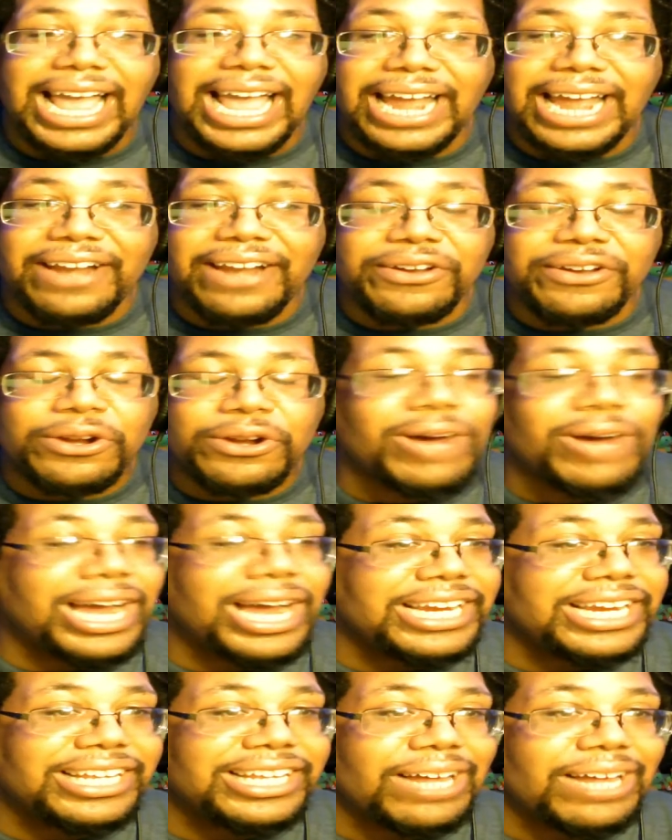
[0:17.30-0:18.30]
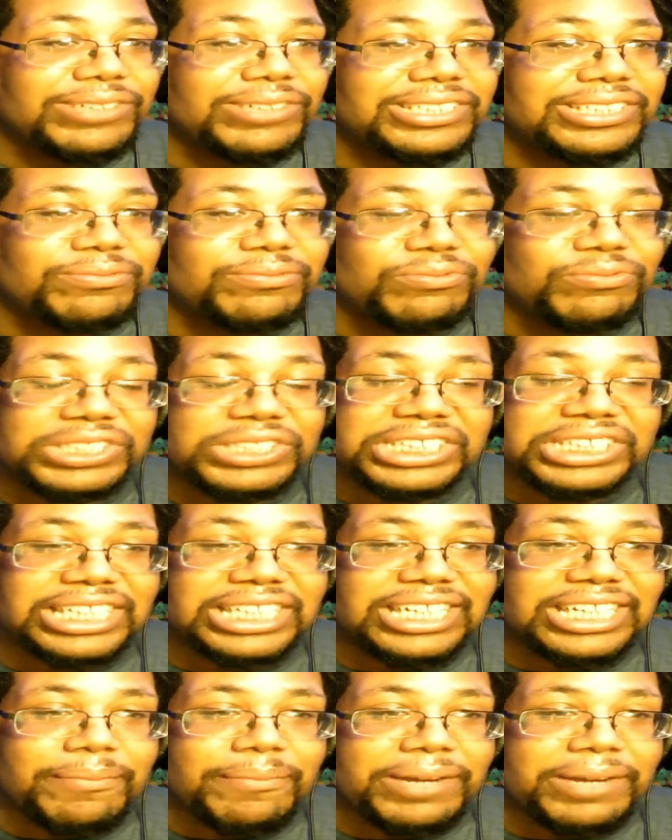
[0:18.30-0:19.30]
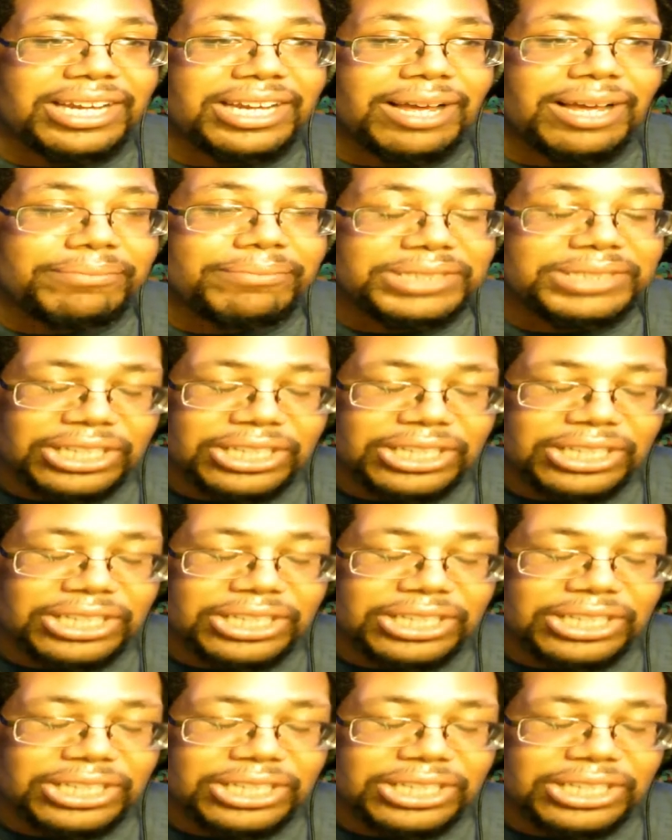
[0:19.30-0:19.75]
I had no idea that was recently coming up.